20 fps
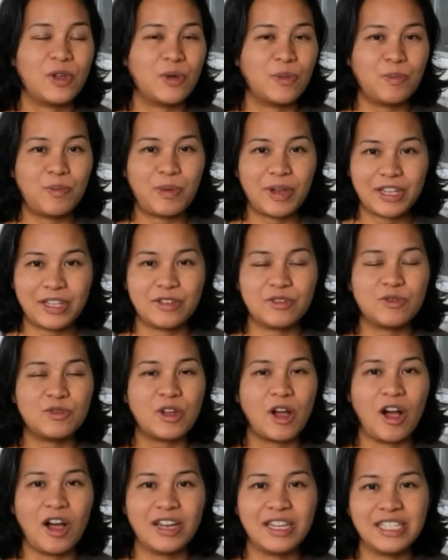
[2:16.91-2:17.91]
but
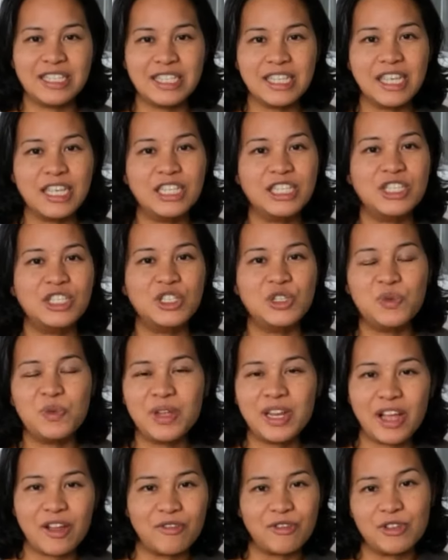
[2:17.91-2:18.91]
honestly, do
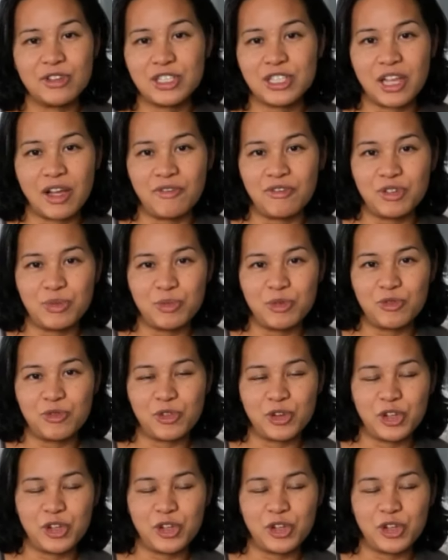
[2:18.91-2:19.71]
whatever is comfortable for